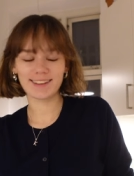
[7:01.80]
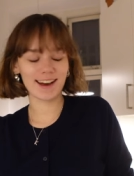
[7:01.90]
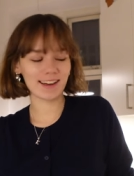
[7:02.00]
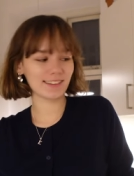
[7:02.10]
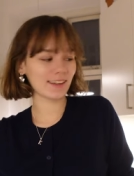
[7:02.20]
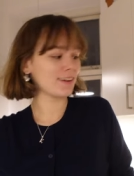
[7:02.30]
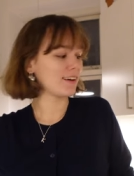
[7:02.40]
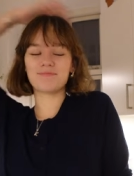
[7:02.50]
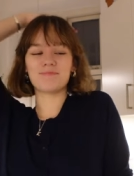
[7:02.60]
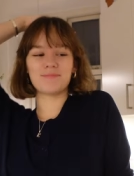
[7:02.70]
kinda.
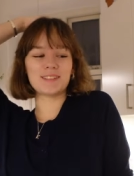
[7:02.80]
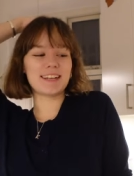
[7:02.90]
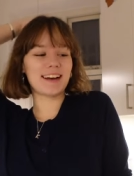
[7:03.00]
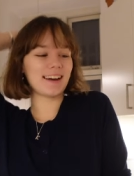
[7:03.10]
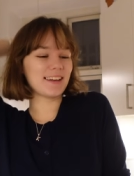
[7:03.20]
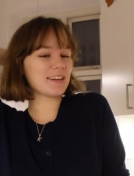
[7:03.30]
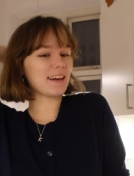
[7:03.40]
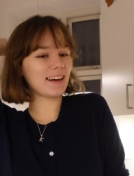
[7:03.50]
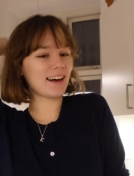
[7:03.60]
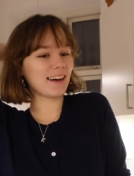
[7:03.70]
But yeah,
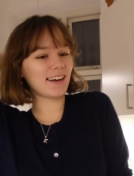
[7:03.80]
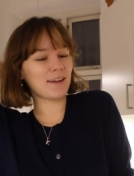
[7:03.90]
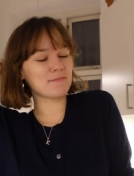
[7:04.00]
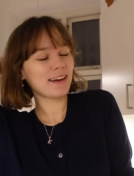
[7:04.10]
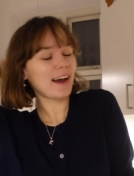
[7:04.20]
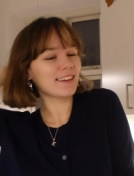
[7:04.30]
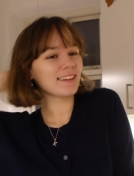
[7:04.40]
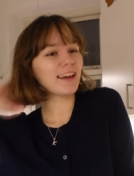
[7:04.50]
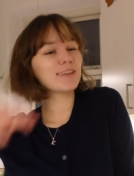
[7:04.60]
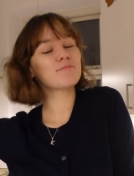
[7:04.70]
I'm kinda
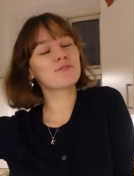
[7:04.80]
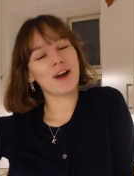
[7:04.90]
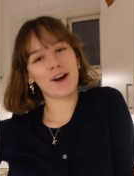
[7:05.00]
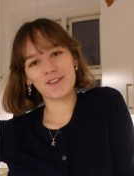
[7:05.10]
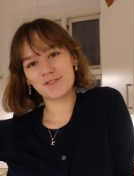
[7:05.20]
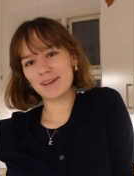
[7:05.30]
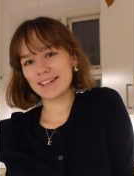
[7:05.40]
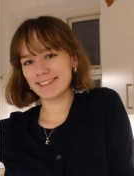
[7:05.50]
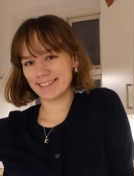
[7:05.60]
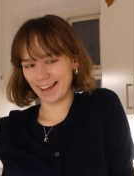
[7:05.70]
like proud of
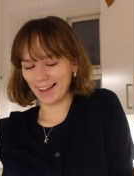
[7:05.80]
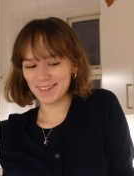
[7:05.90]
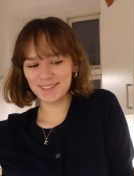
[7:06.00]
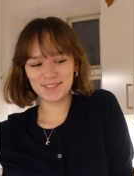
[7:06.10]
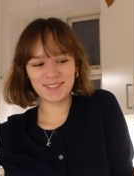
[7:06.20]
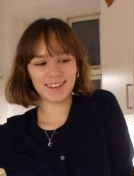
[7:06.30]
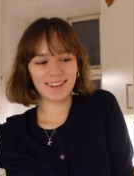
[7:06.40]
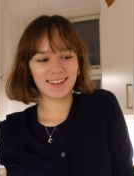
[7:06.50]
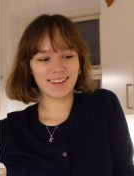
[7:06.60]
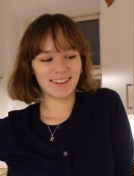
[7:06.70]
myself,
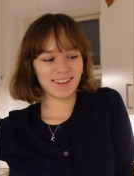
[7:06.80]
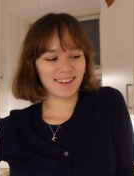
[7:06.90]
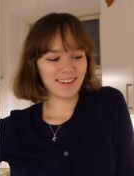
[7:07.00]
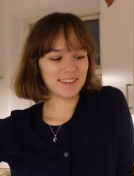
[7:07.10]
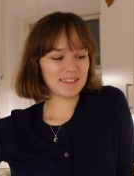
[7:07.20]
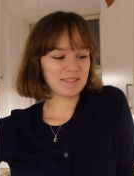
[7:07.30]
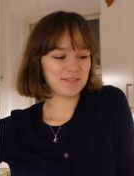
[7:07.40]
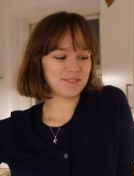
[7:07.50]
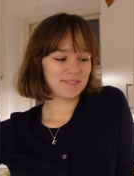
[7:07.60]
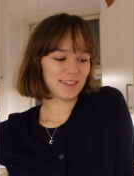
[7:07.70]

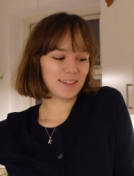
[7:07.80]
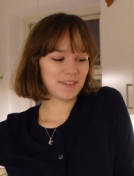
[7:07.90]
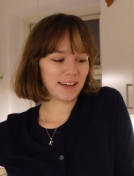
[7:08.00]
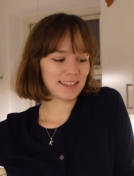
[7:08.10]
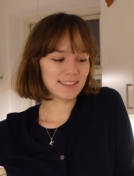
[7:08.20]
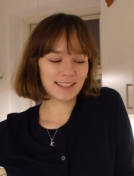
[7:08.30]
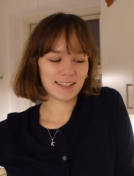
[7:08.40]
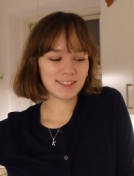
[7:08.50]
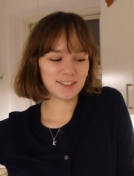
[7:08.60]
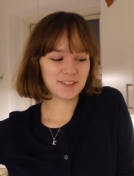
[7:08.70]
um, if I can say
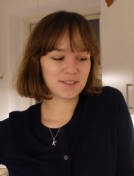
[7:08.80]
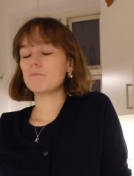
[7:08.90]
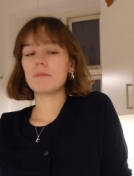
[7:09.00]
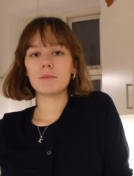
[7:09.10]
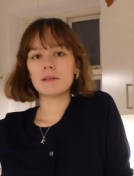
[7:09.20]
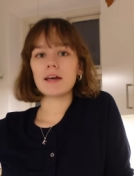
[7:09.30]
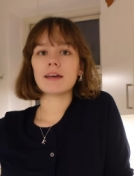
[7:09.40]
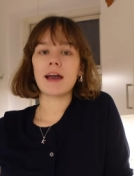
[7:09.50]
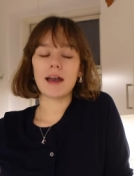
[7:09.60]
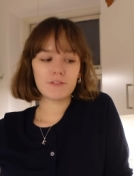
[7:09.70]
so. Maybe like
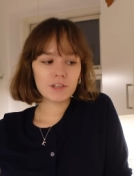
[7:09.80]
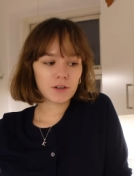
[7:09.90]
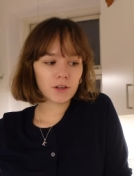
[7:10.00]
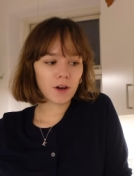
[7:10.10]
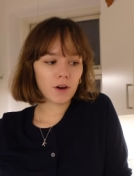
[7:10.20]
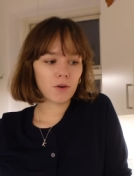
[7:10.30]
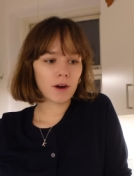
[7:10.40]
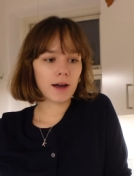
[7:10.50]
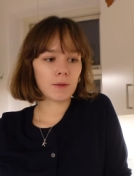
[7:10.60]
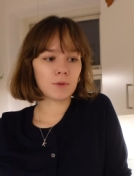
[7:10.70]
a half year ago
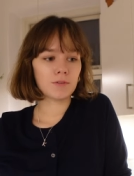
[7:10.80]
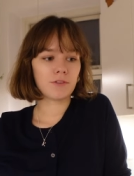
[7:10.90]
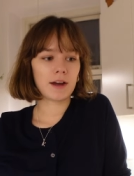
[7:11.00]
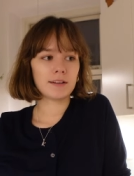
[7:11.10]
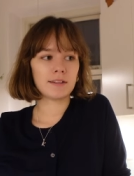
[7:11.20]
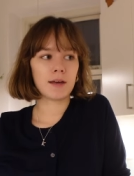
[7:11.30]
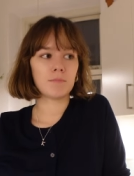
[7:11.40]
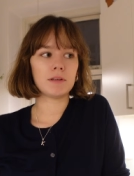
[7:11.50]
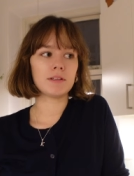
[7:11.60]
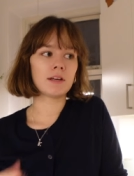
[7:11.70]
I would find it a
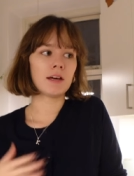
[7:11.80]
bit